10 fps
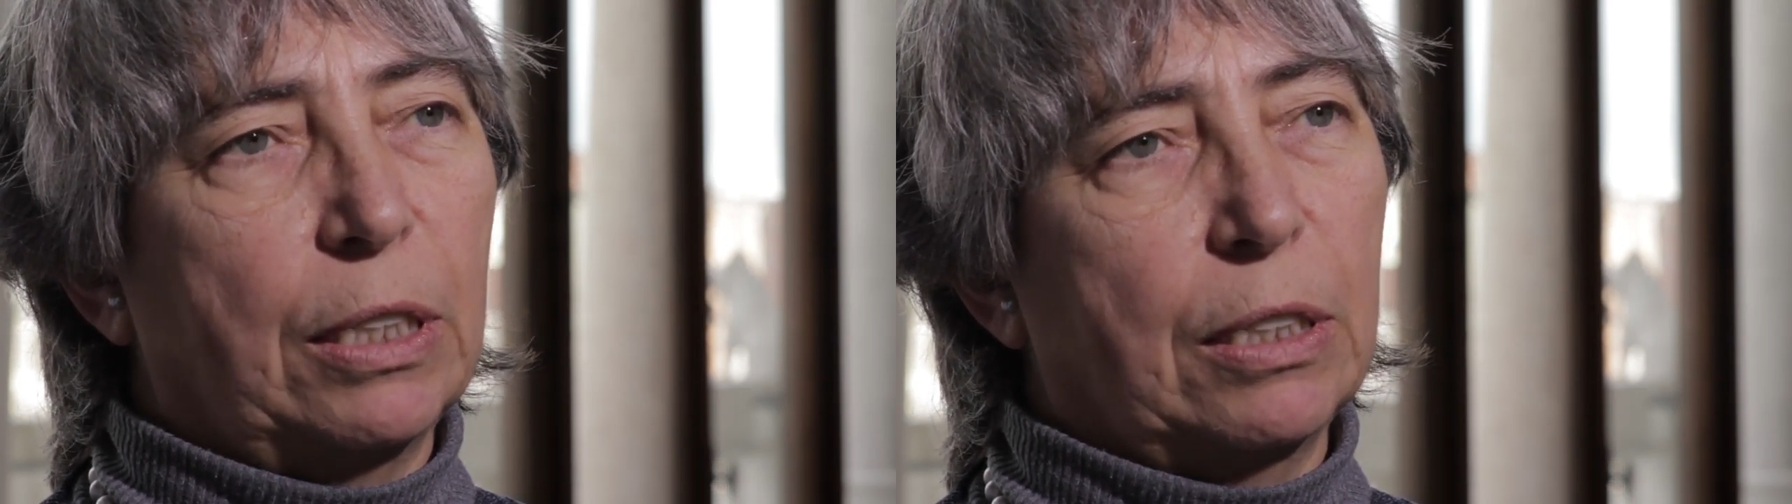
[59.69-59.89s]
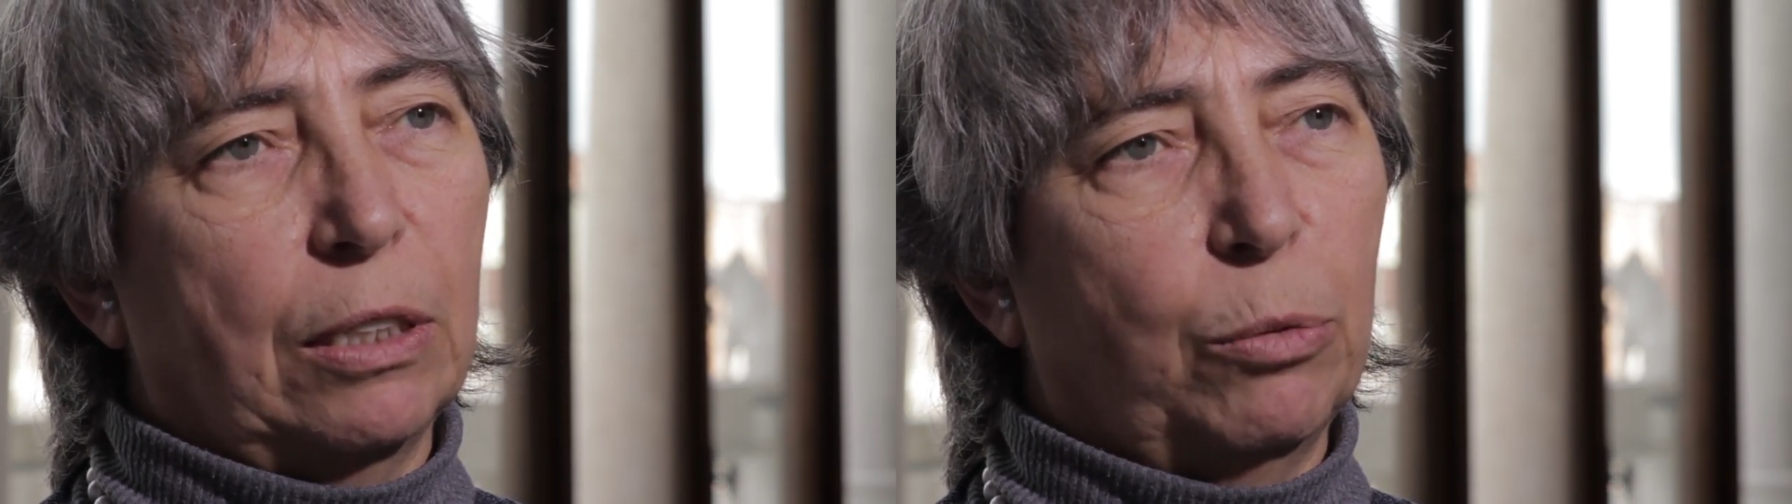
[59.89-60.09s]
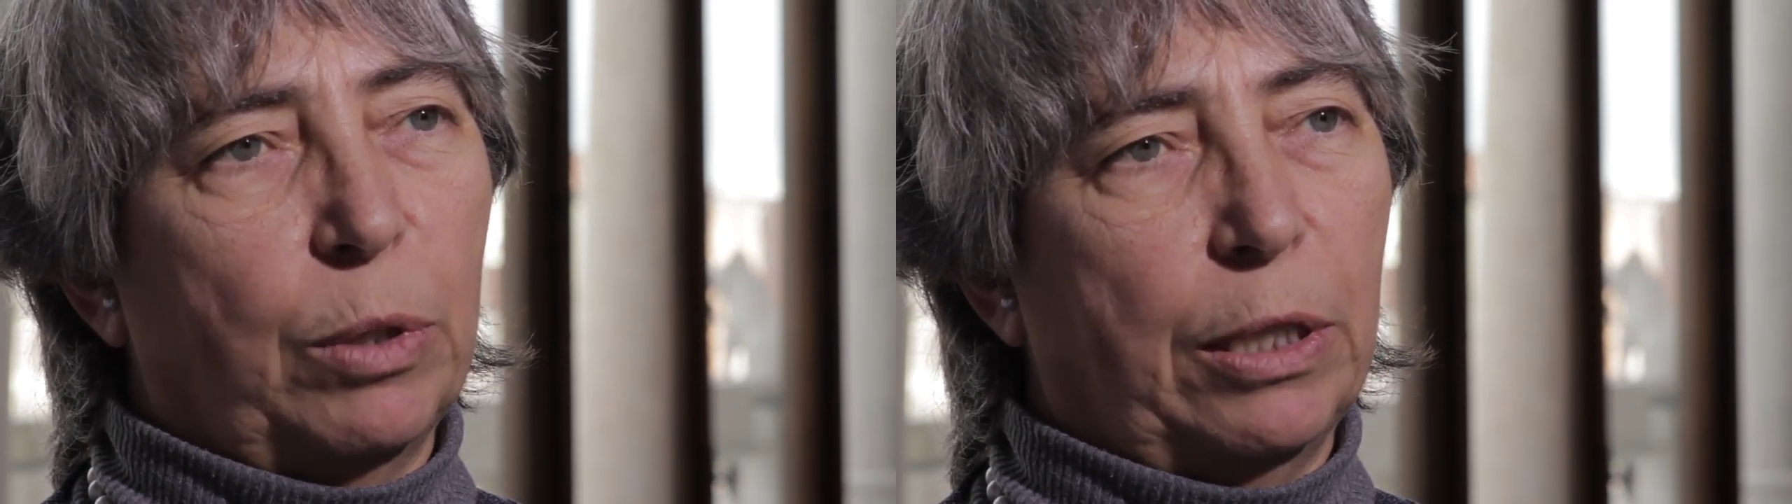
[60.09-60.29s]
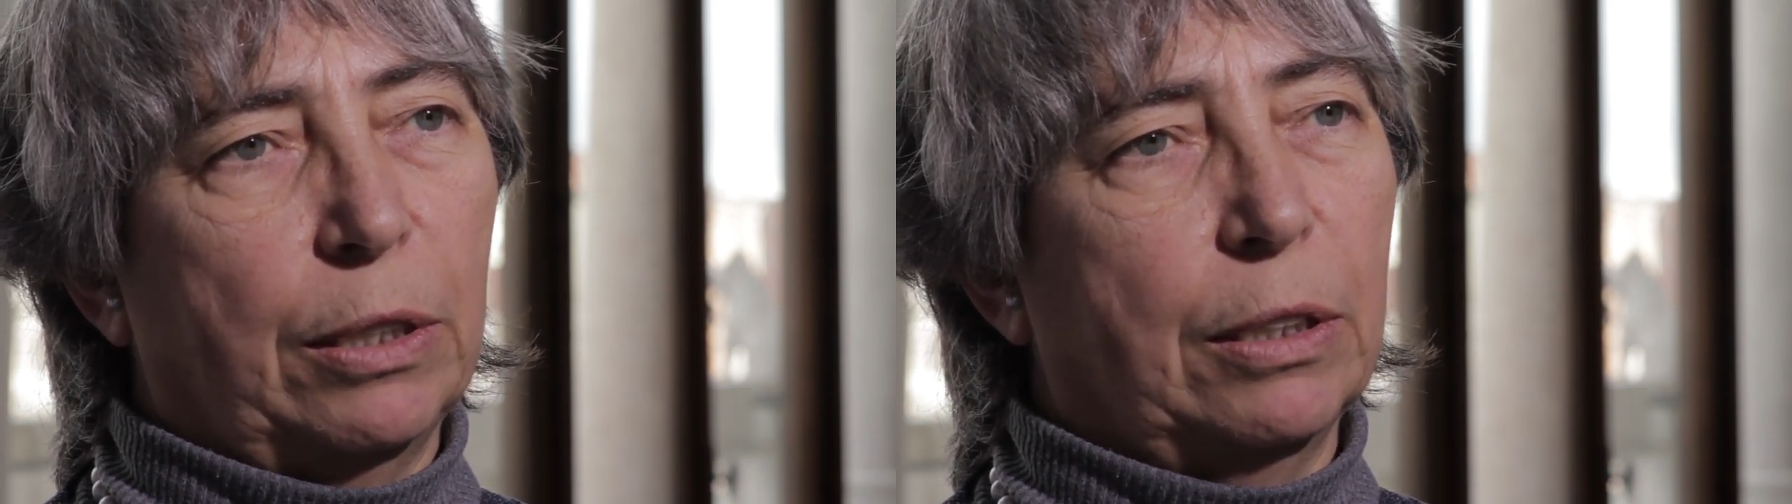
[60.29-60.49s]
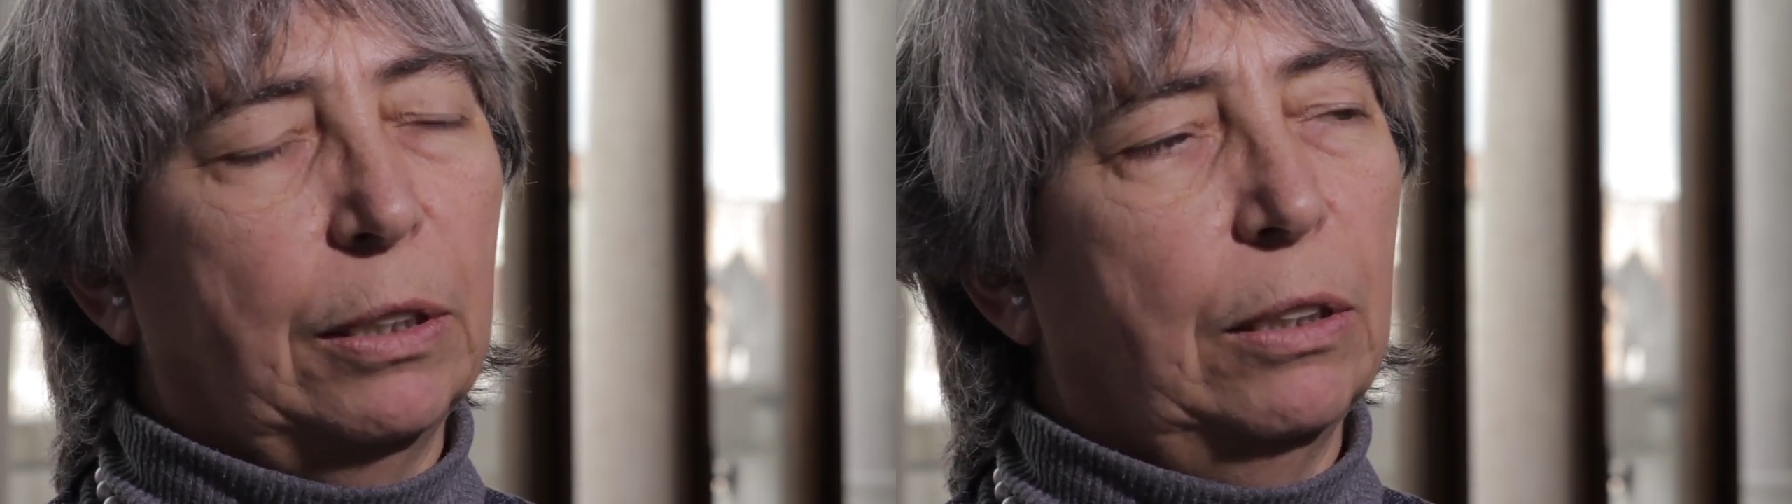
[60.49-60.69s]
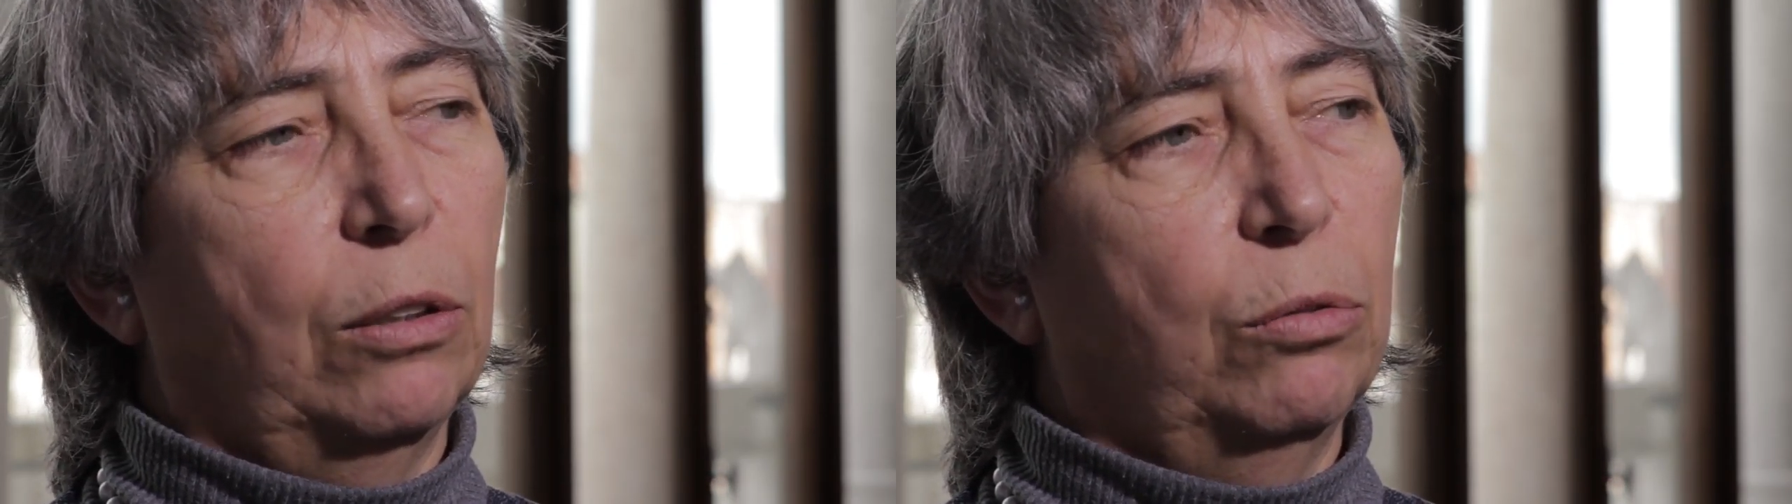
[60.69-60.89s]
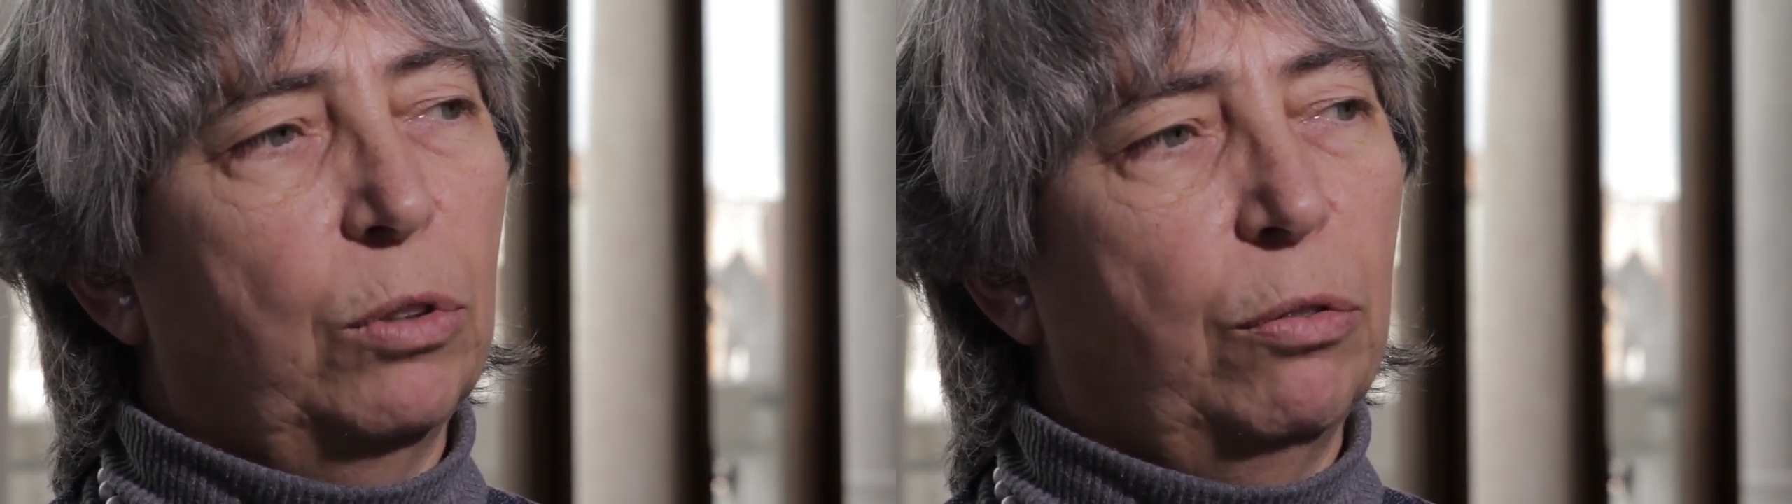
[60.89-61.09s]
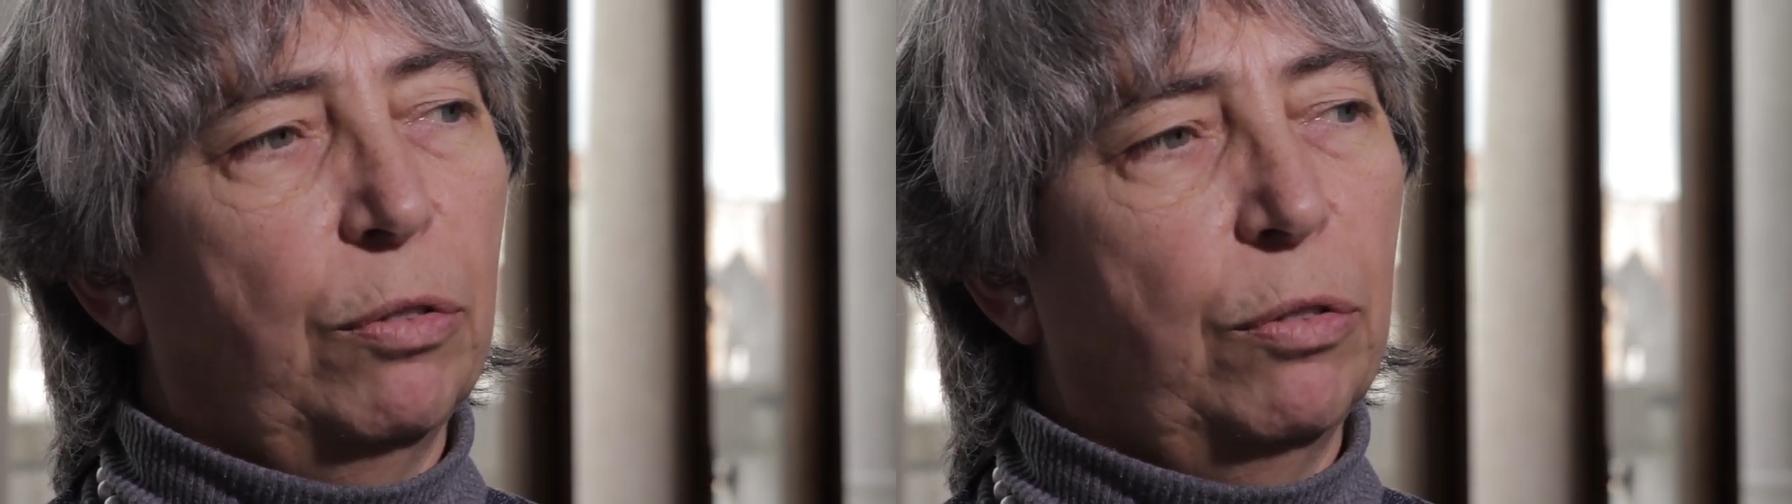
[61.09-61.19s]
is aware of the